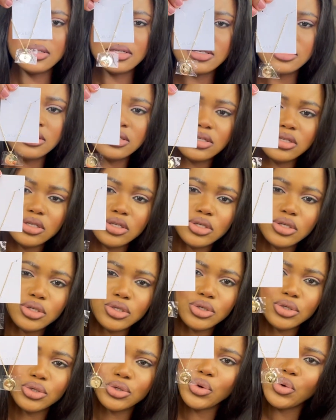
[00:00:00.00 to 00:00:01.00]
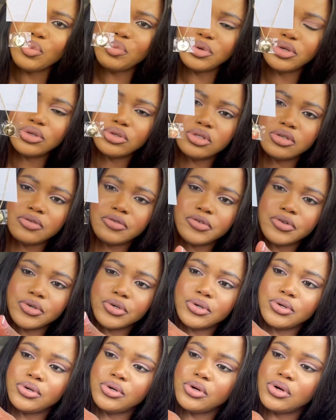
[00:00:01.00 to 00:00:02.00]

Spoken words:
is so beautiful.